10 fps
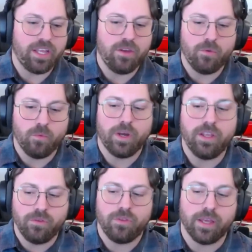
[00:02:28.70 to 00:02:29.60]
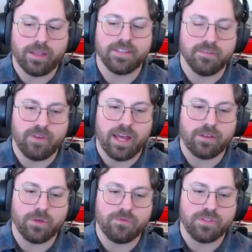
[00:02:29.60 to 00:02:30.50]
what do you think is the
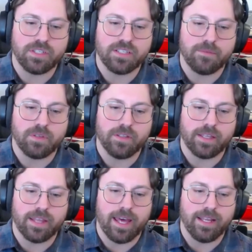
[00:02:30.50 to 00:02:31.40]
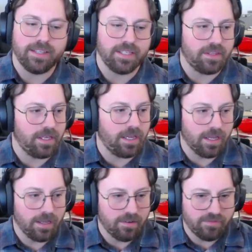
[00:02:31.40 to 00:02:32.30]
value of using something like that? Is it
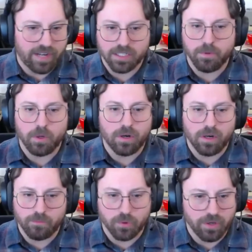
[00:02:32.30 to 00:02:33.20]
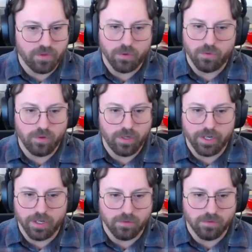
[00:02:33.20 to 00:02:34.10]
the file explorer and preview,
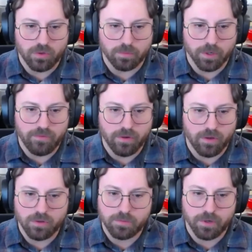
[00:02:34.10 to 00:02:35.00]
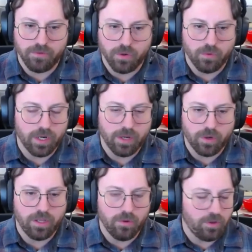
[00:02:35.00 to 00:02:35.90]
local preview, host preview?
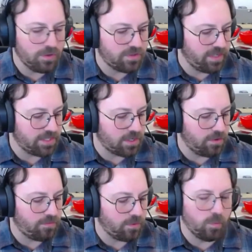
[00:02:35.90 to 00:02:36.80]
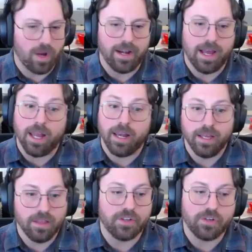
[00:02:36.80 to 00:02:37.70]
What do you use VS Code for, and why not
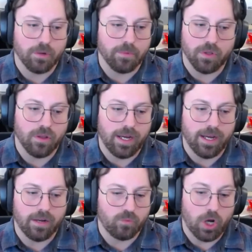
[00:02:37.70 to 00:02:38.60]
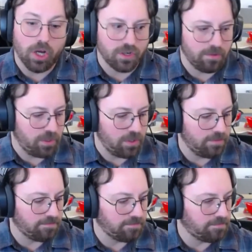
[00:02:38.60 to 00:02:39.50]
the terminal, raw
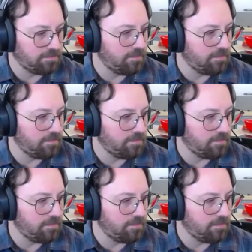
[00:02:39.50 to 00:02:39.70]
terminal?